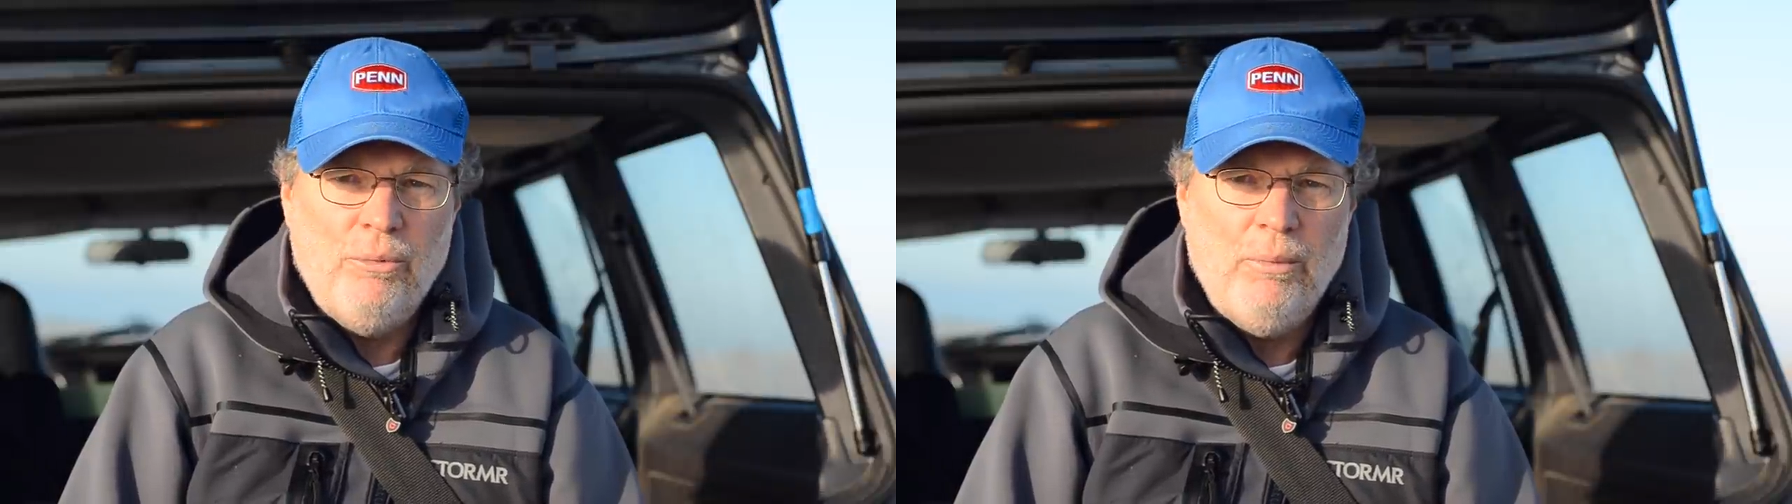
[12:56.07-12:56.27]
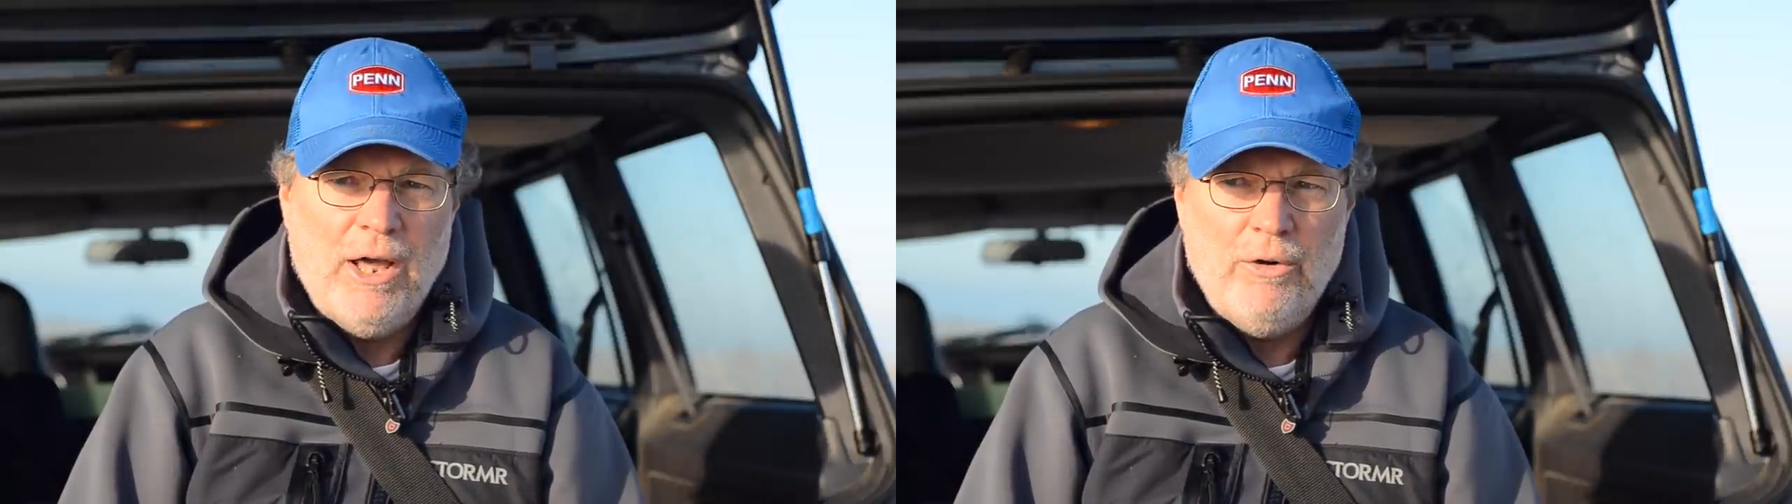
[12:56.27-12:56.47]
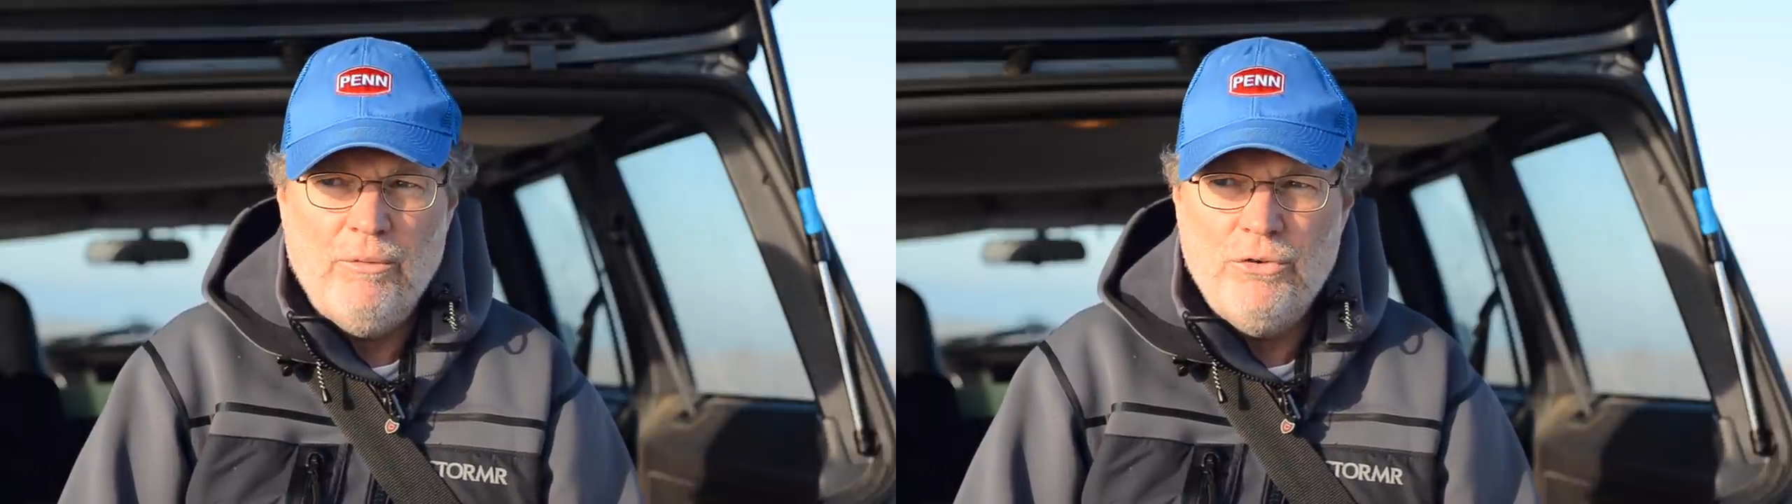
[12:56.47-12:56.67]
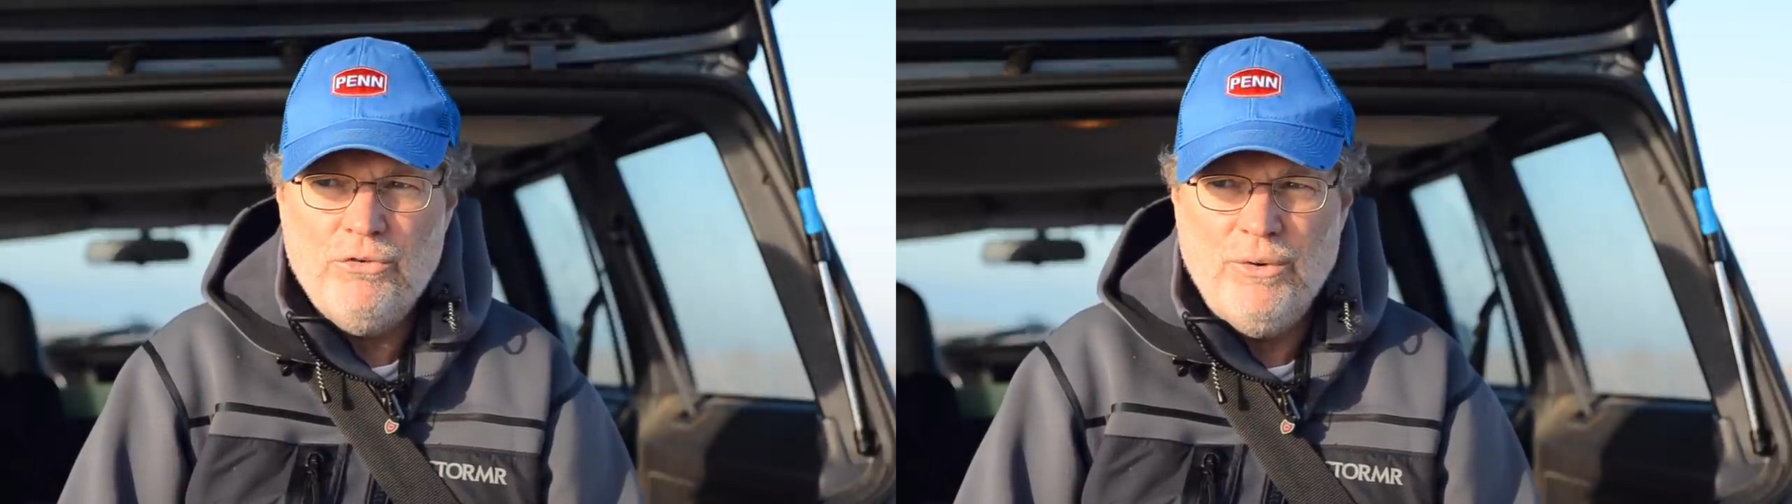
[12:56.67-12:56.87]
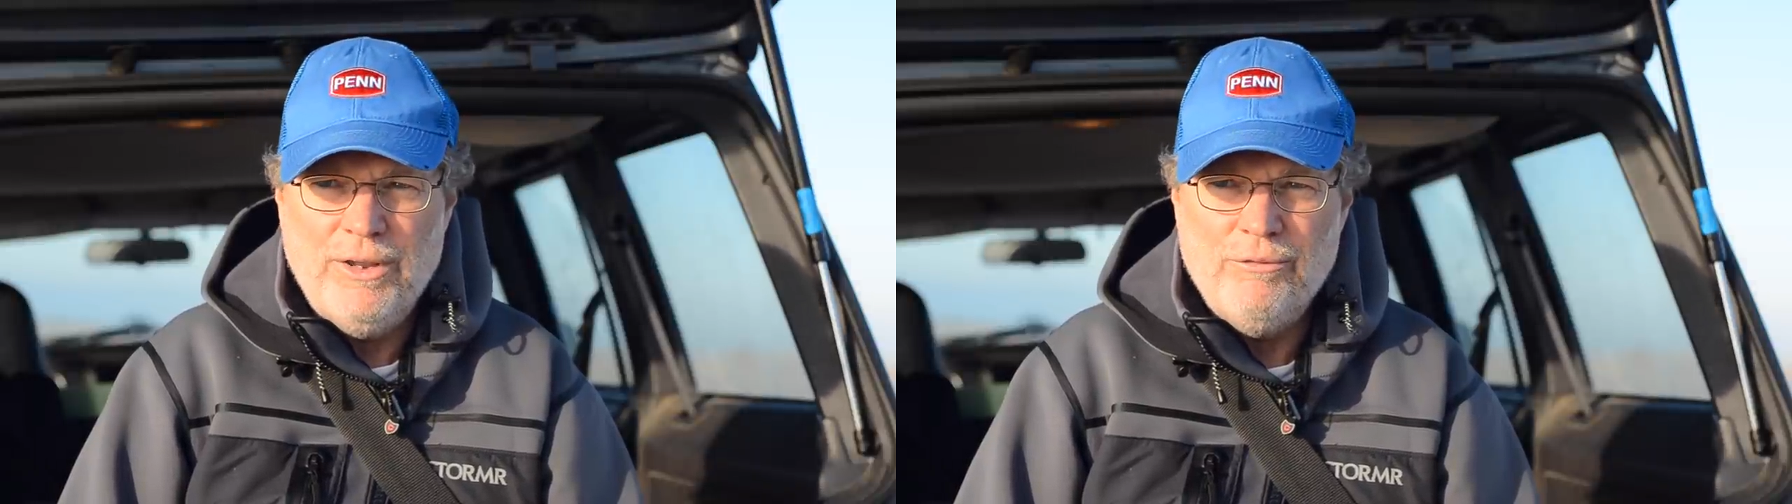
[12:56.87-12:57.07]
to moderate
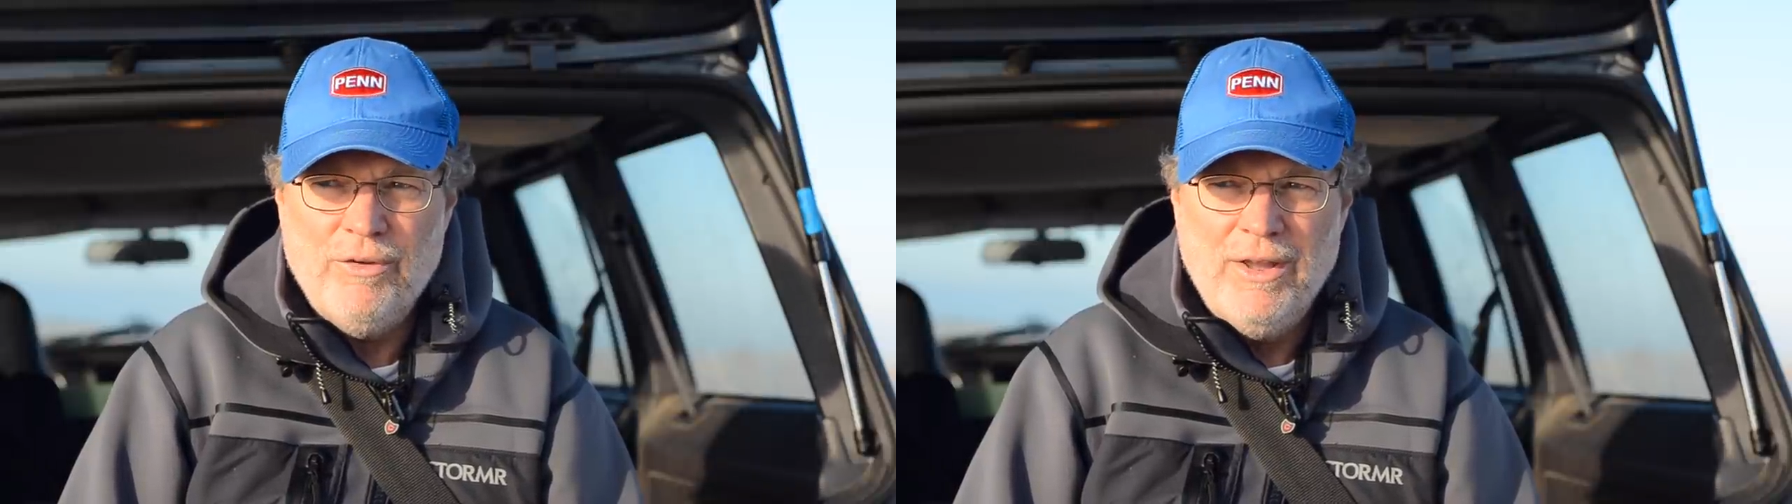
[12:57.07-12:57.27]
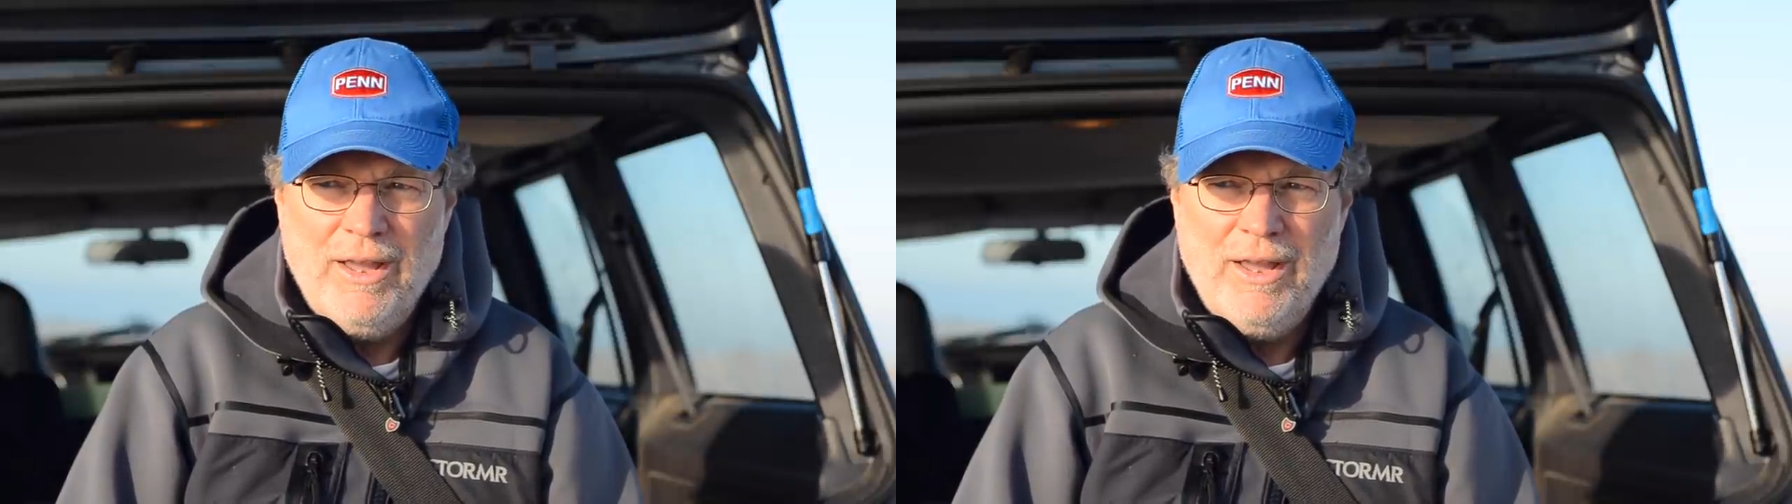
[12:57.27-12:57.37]
retrieve.